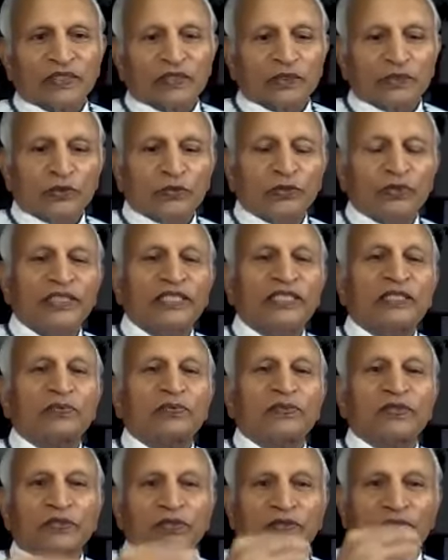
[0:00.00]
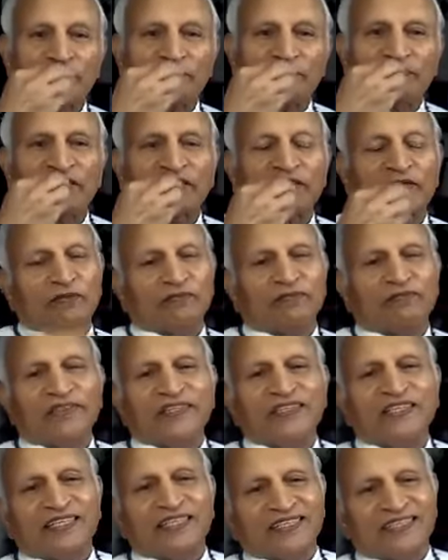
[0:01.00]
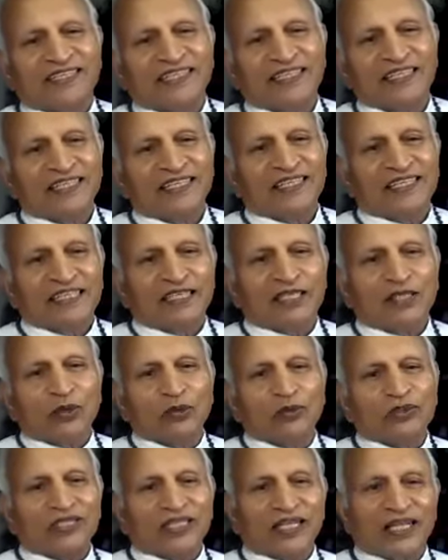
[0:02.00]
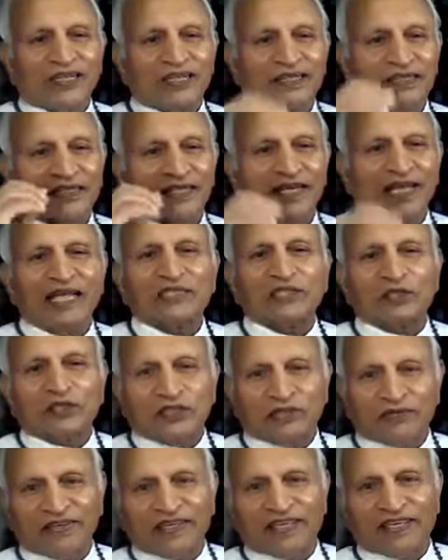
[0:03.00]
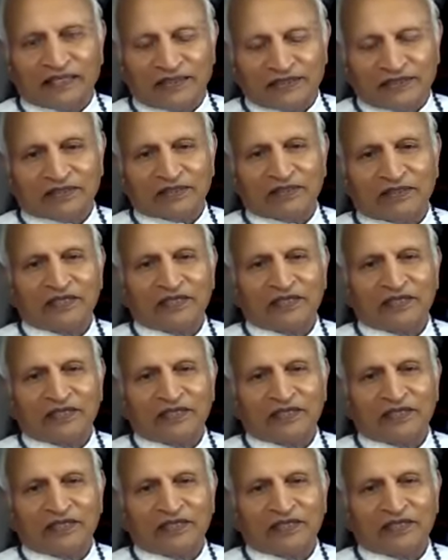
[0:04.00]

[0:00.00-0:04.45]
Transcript: You eat with your finger. It looks less civilized,